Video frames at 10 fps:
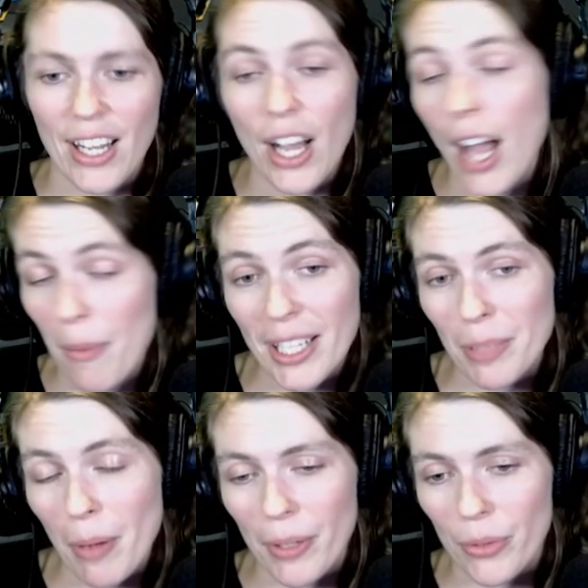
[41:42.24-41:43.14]
I mean, he's
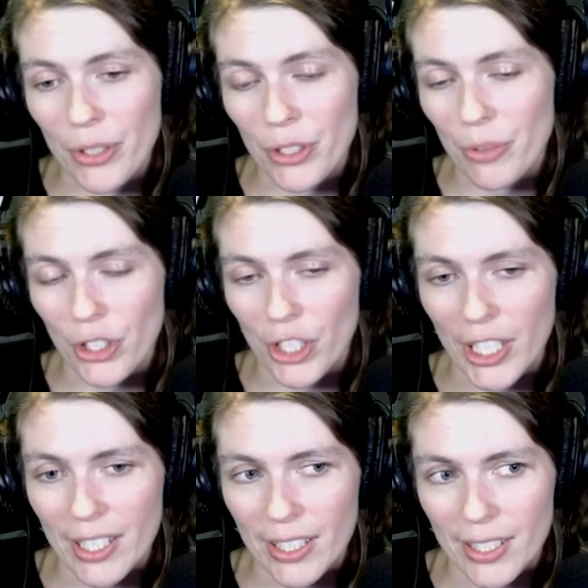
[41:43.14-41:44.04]
probably going to return
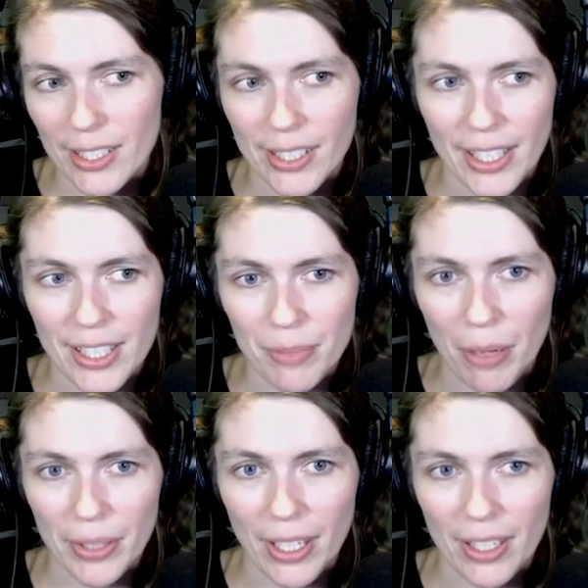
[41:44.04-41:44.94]
it. He's
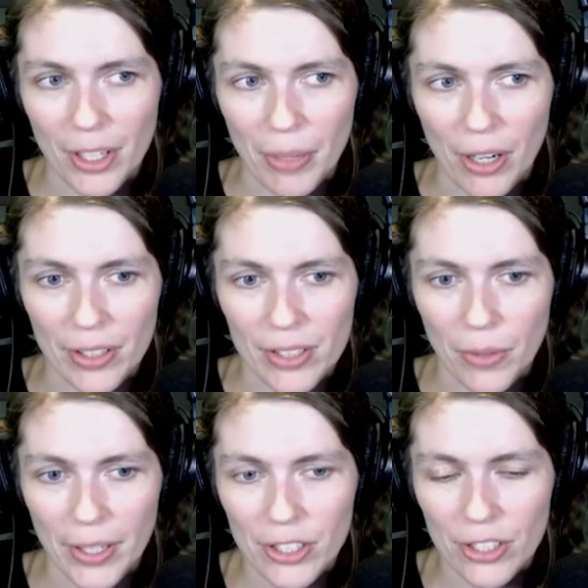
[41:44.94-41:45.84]
probably got another Perilous
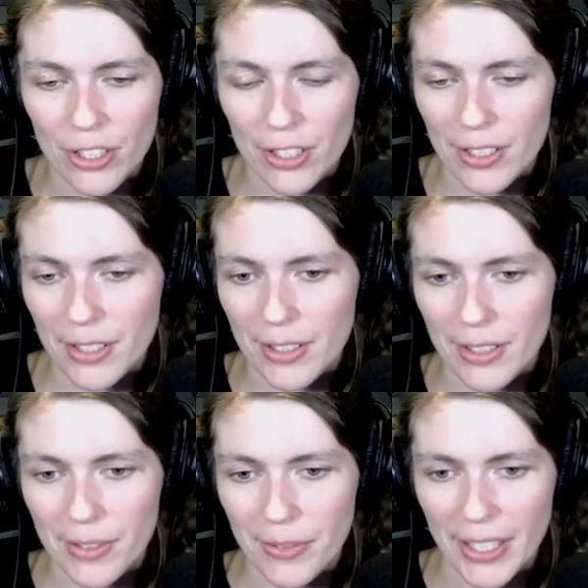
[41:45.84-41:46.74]
Voyage,
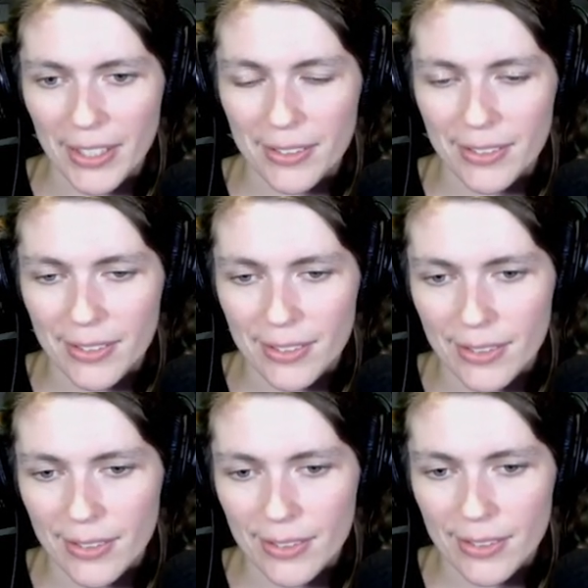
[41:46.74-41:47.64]
right?
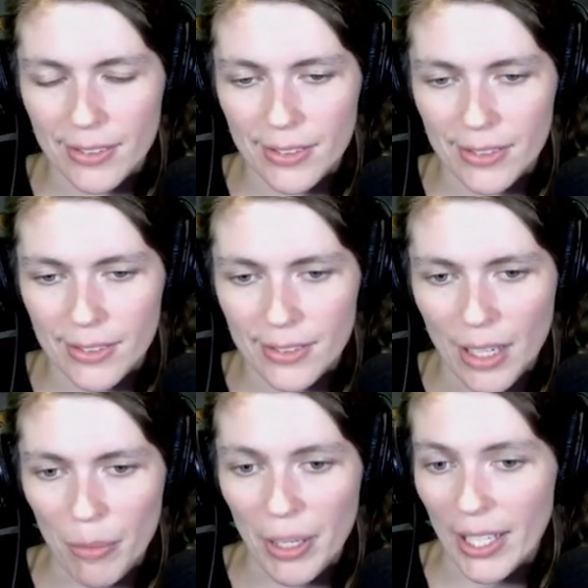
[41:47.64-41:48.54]

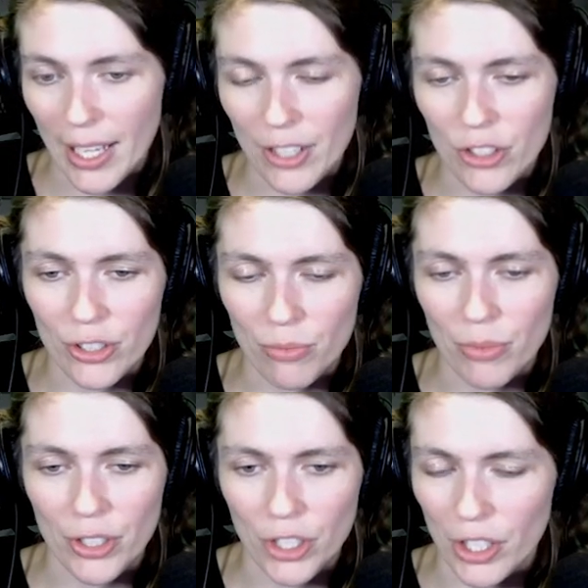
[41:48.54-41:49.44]
I mean, he can just
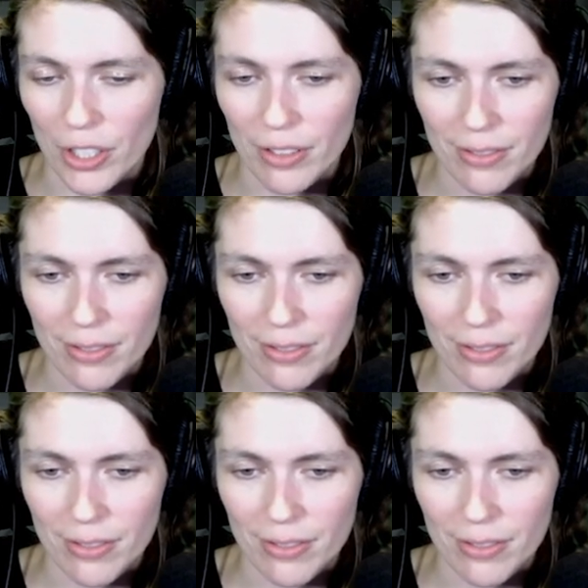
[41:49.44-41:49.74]
return